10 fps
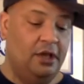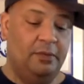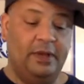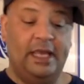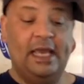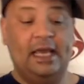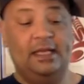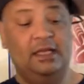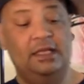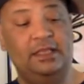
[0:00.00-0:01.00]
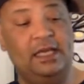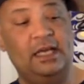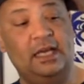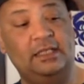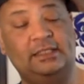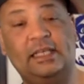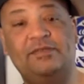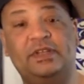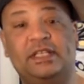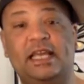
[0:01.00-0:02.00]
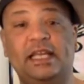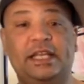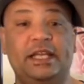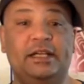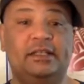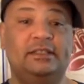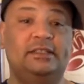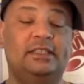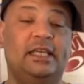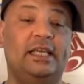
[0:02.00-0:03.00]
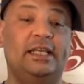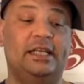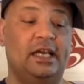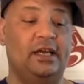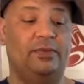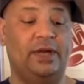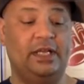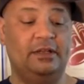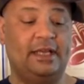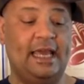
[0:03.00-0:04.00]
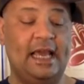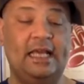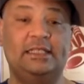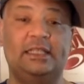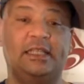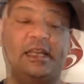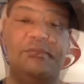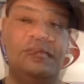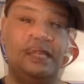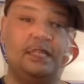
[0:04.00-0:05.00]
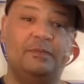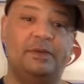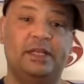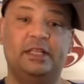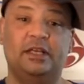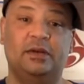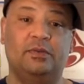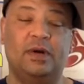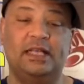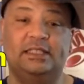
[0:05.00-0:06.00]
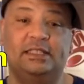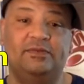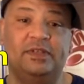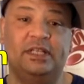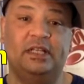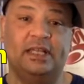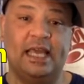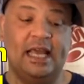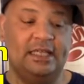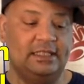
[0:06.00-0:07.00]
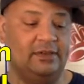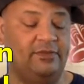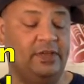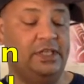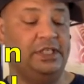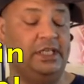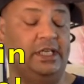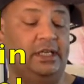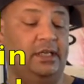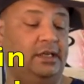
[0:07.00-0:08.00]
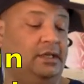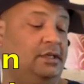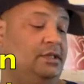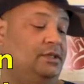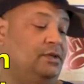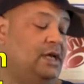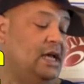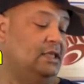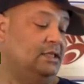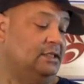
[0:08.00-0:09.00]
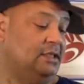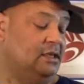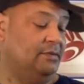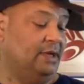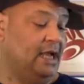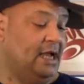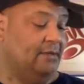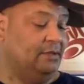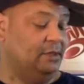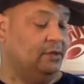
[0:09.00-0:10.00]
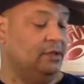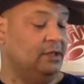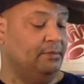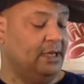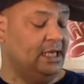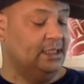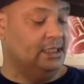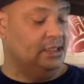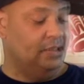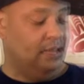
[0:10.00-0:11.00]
But yeah, they uh, seven to ten years in uh, regular cask, and then I just dump it in the wine Zinfandel cask and finish it. So yeah, this is going to be absolutely amazing.